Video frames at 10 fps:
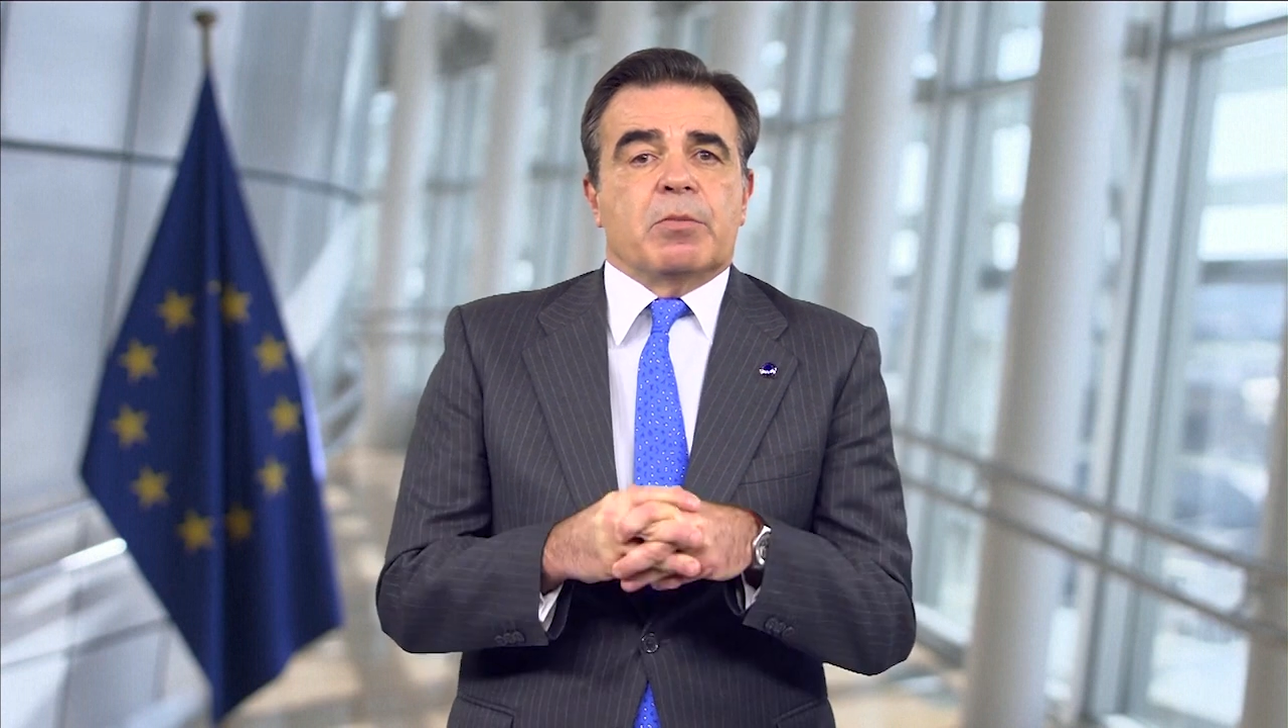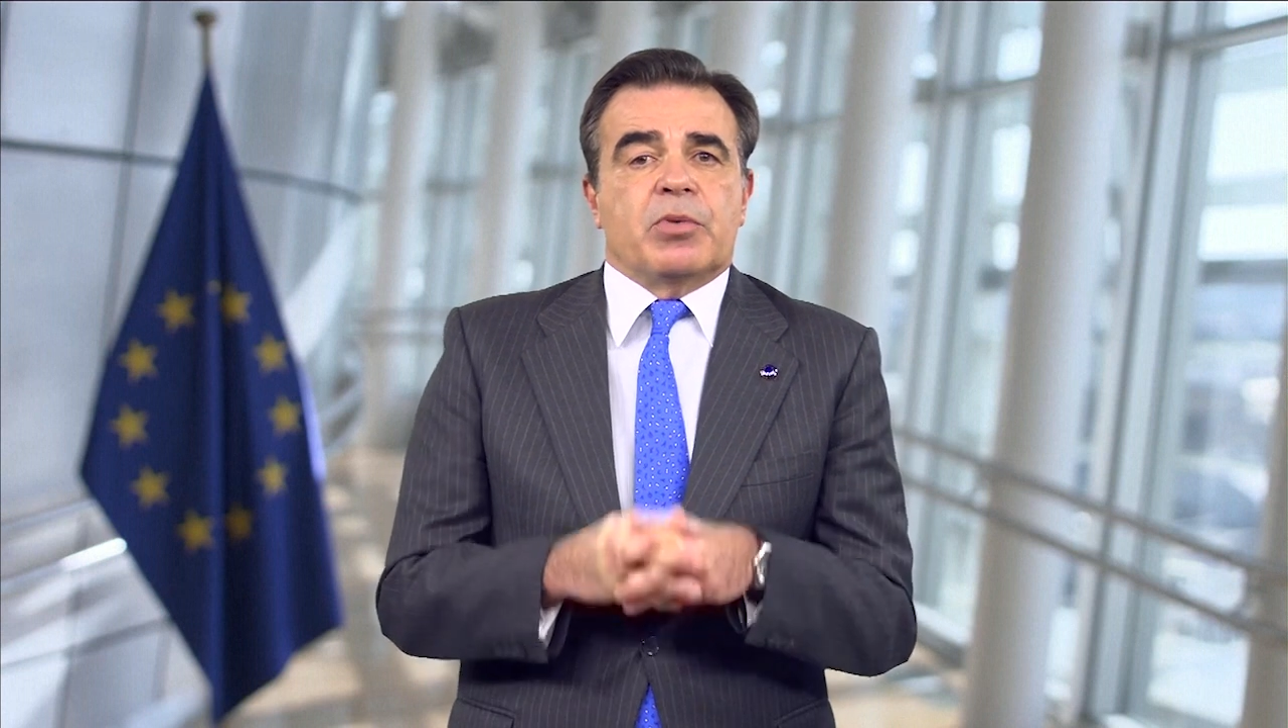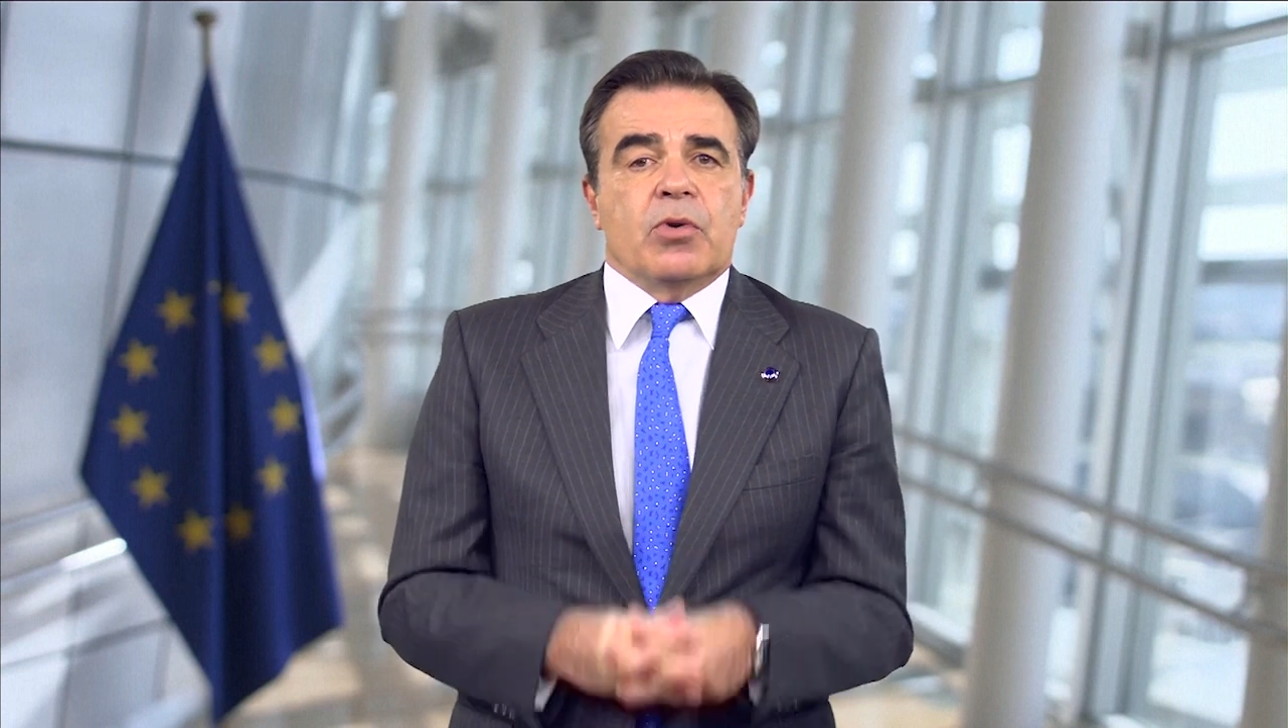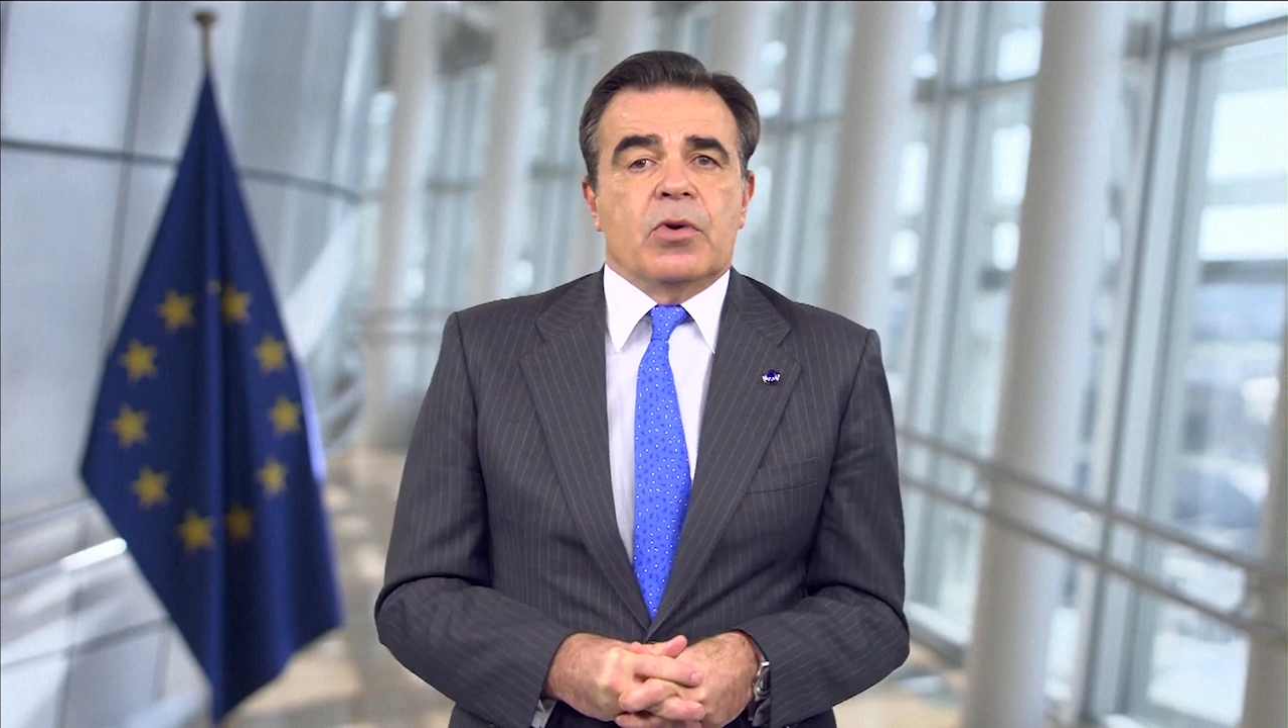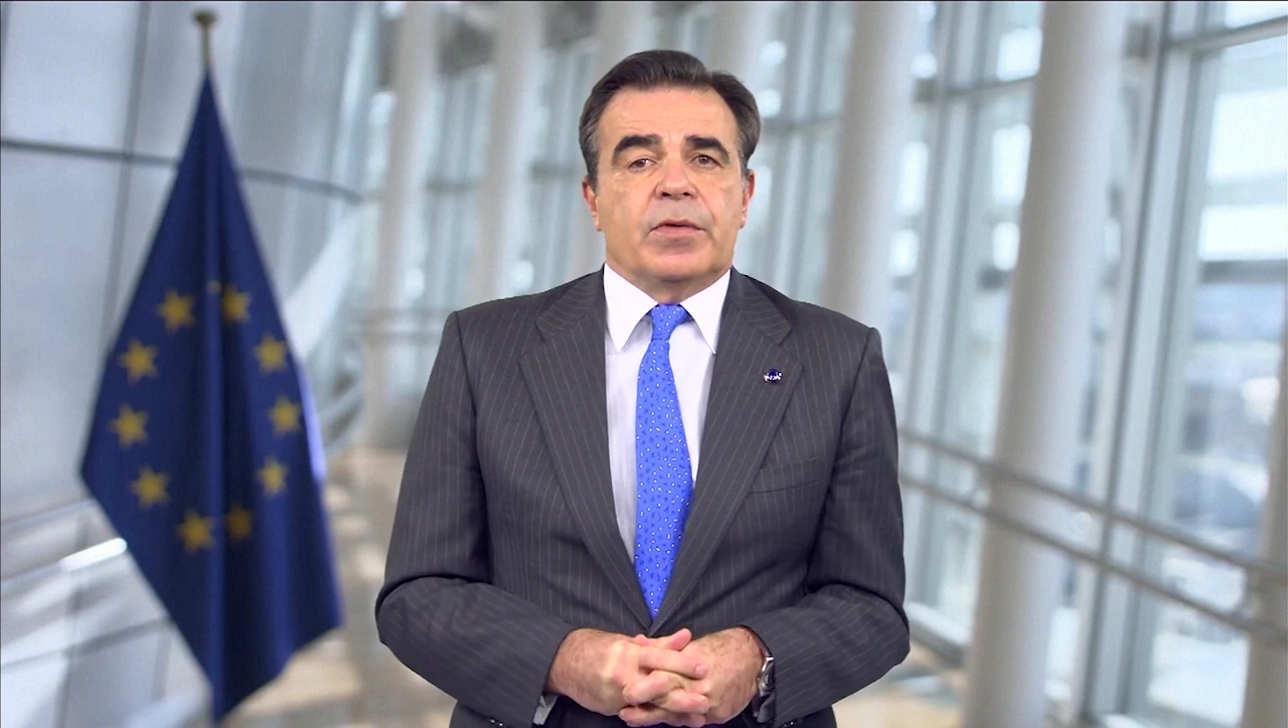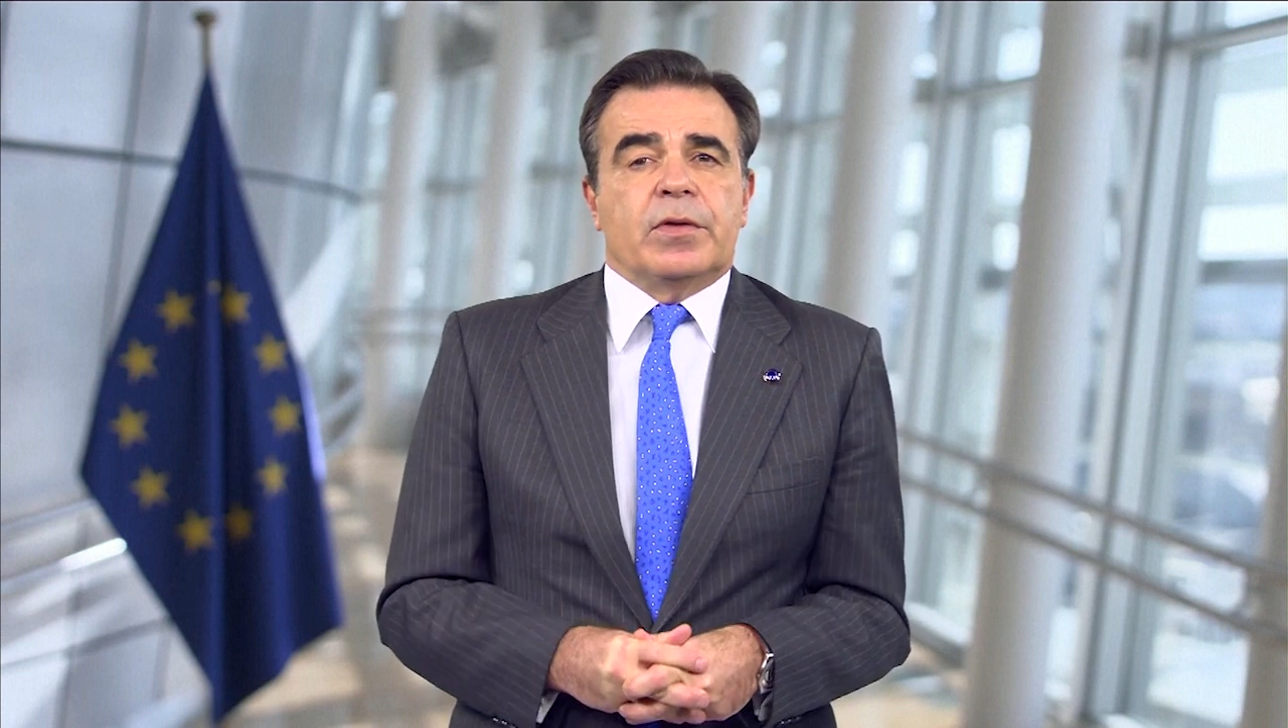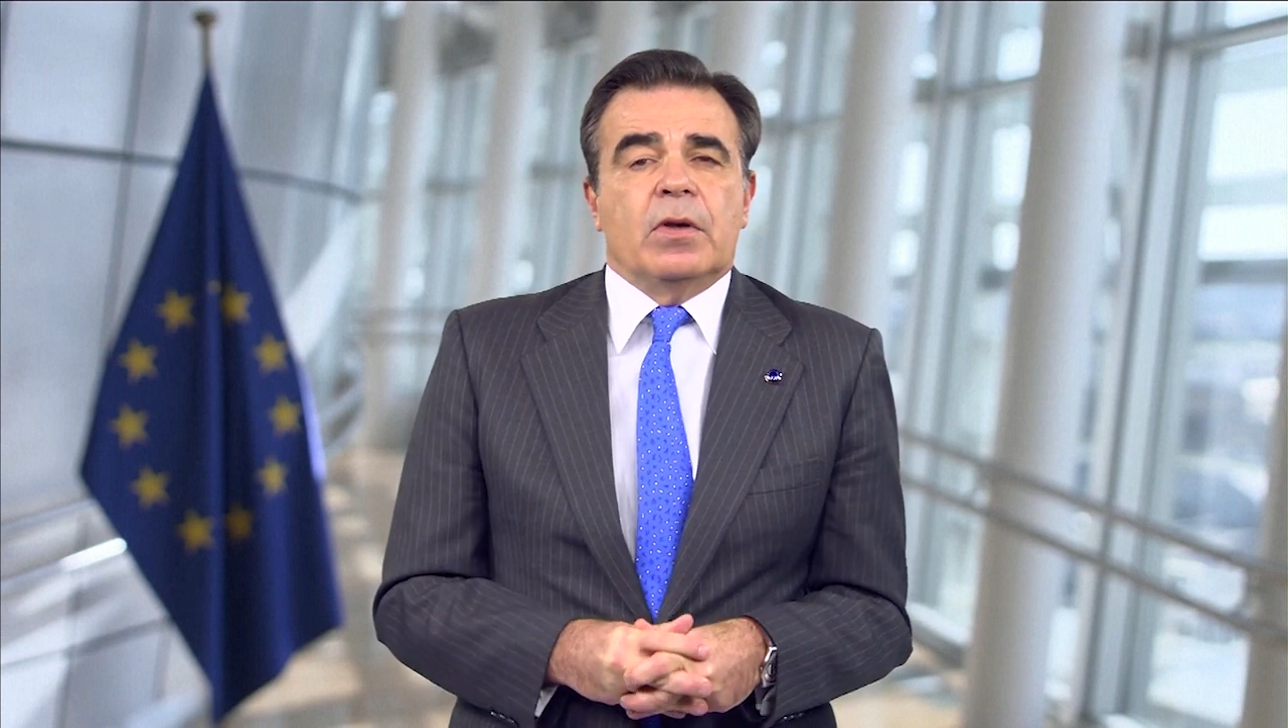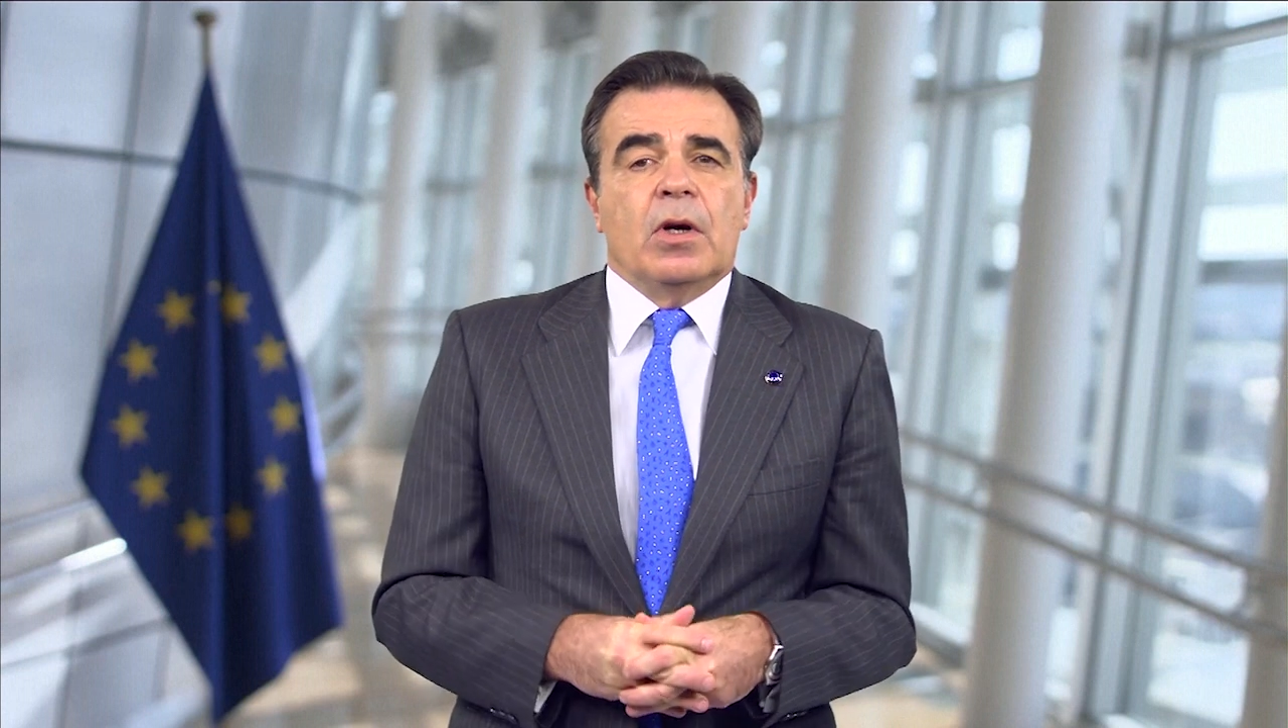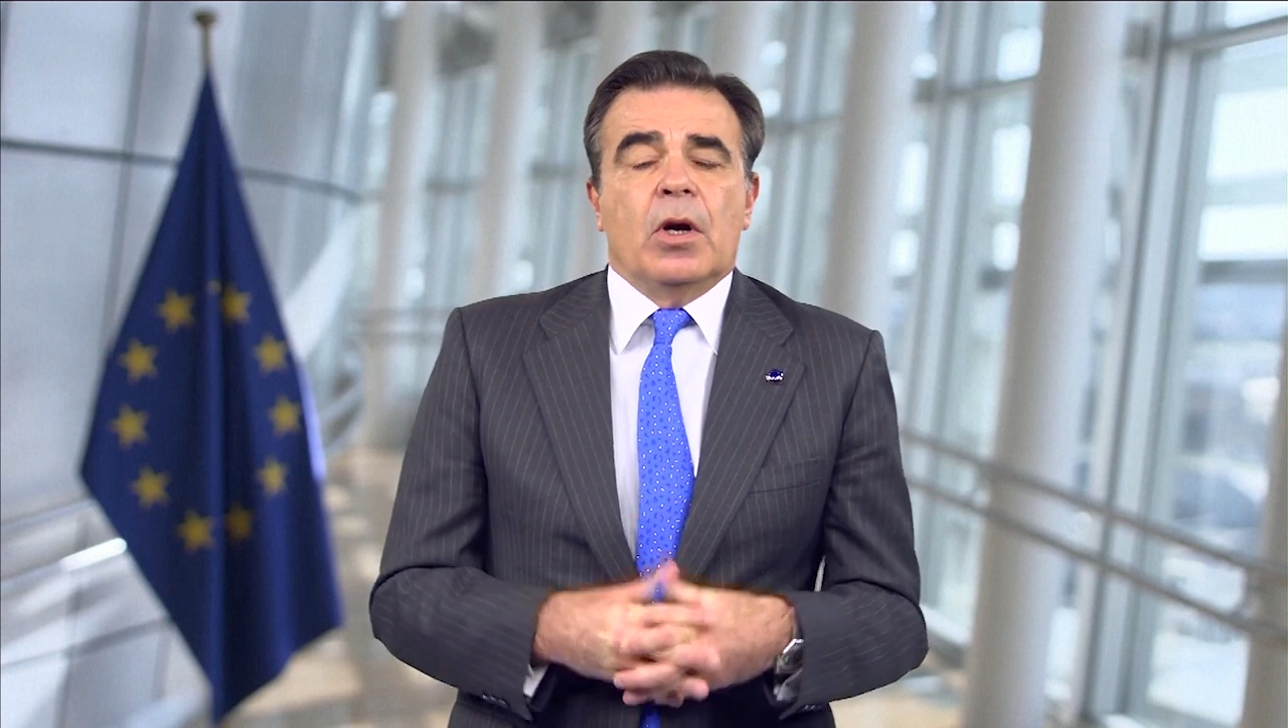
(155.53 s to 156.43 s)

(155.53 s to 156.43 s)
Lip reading: approved,